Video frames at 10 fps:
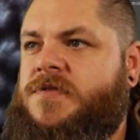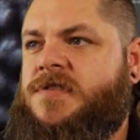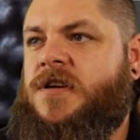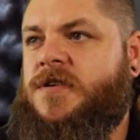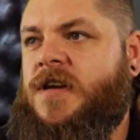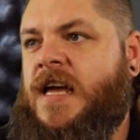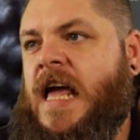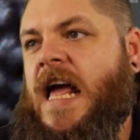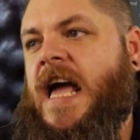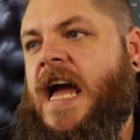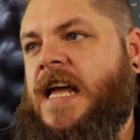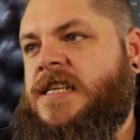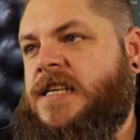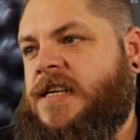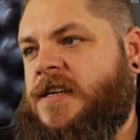So
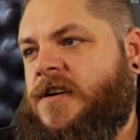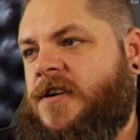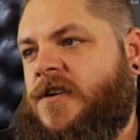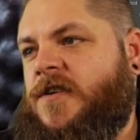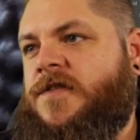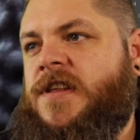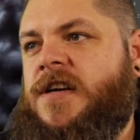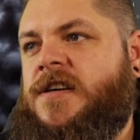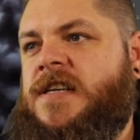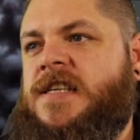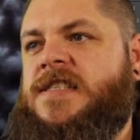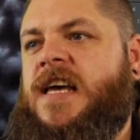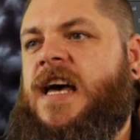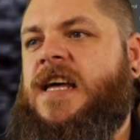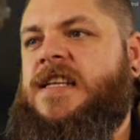edging of the eyes
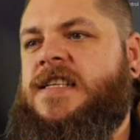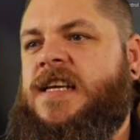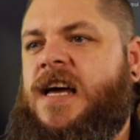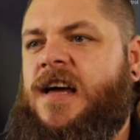and